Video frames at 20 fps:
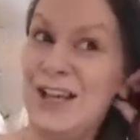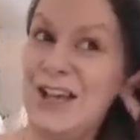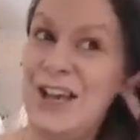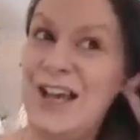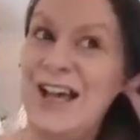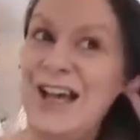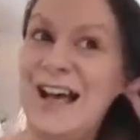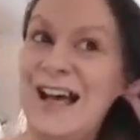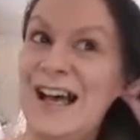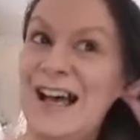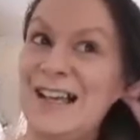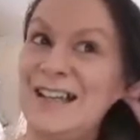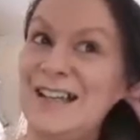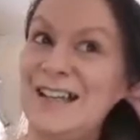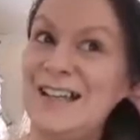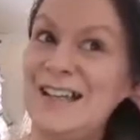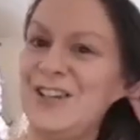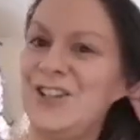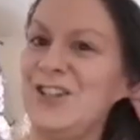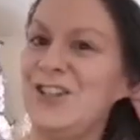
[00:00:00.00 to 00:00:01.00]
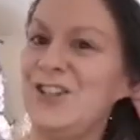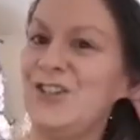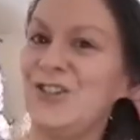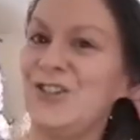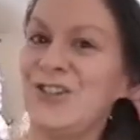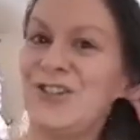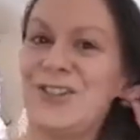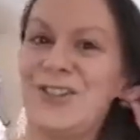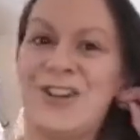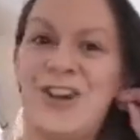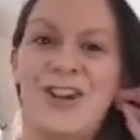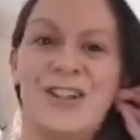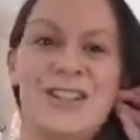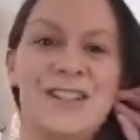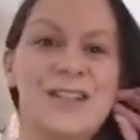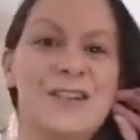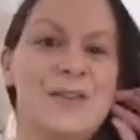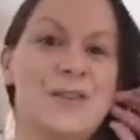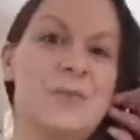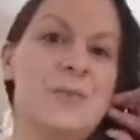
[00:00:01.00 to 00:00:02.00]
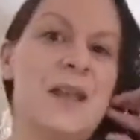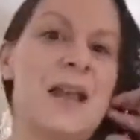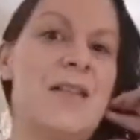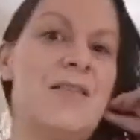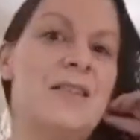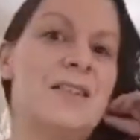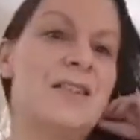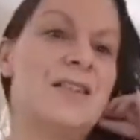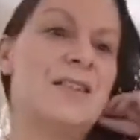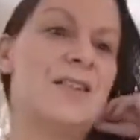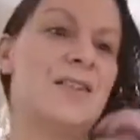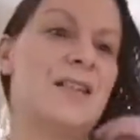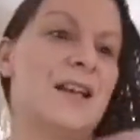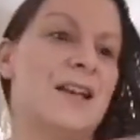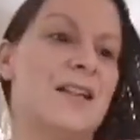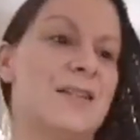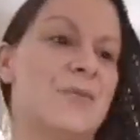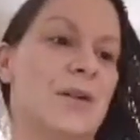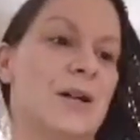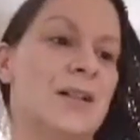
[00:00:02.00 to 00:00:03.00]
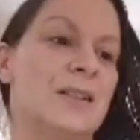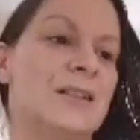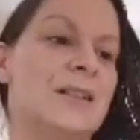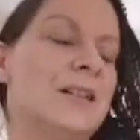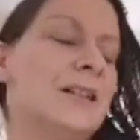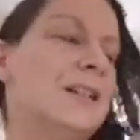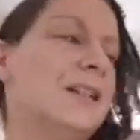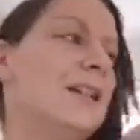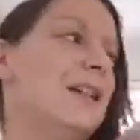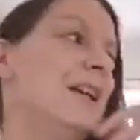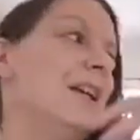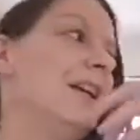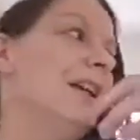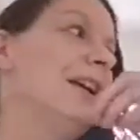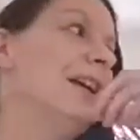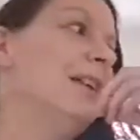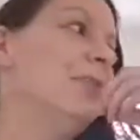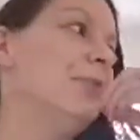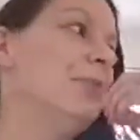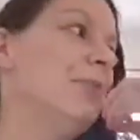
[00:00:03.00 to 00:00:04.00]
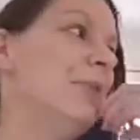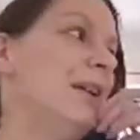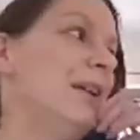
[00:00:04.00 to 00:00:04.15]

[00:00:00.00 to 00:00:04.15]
And she's just got herself some characters on that as well. Spend